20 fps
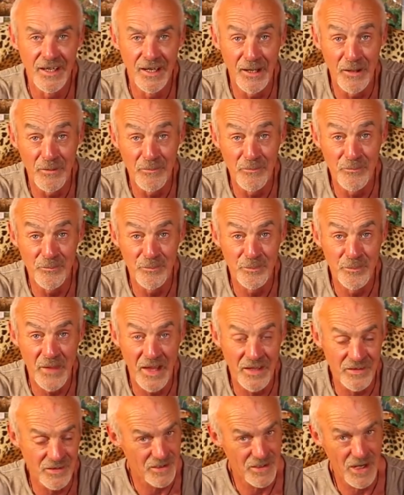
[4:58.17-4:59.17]

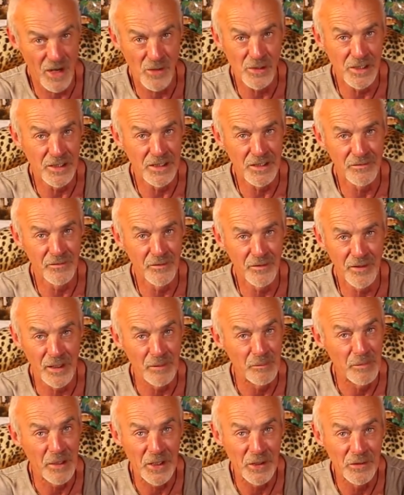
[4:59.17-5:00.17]
It's a totally different
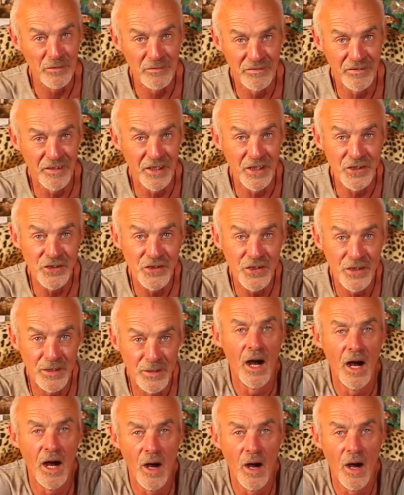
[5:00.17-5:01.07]
thing being on fish.